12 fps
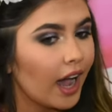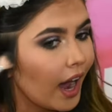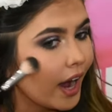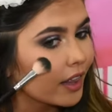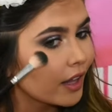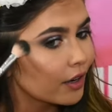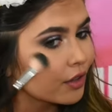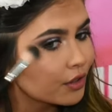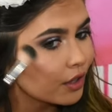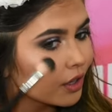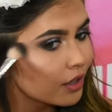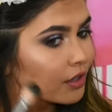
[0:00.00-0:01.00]

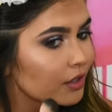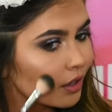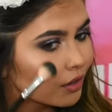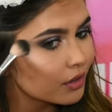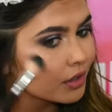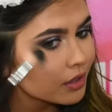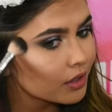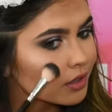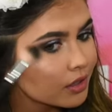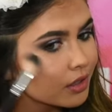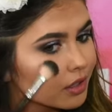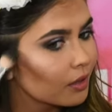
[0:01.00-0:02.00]
highlighters, y'all. So
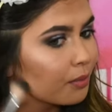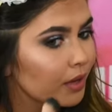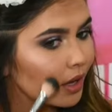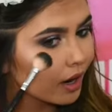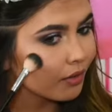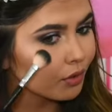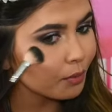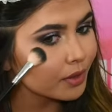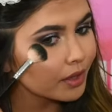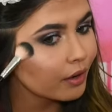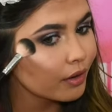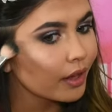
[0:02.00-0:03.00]
just be careful.
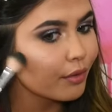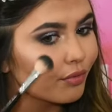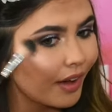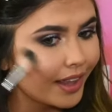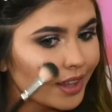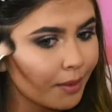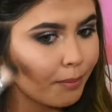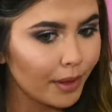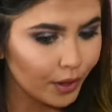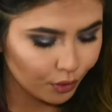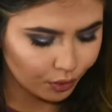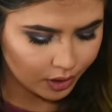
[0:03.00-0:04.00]
But they're like finely
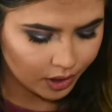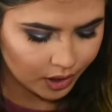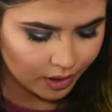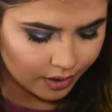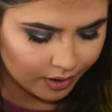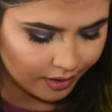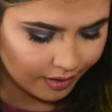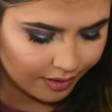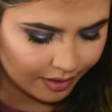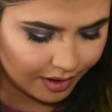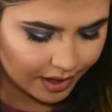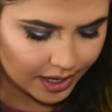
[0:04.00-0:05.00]
milled.
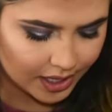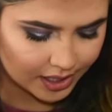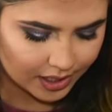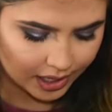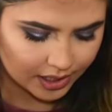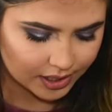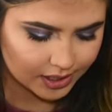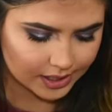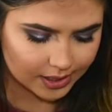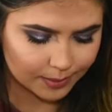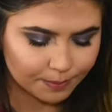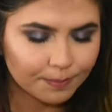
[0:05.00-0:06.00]
And I
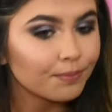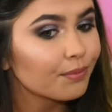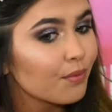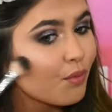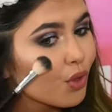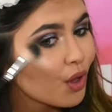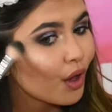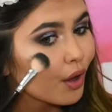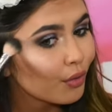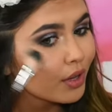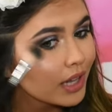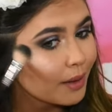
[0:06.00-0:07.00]
just,
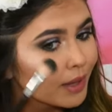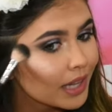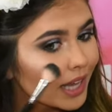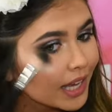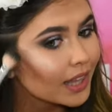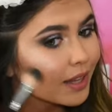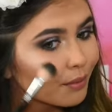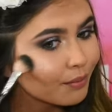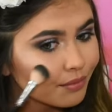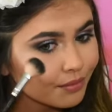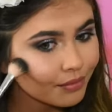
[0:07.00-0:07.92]
I'm really even liking them.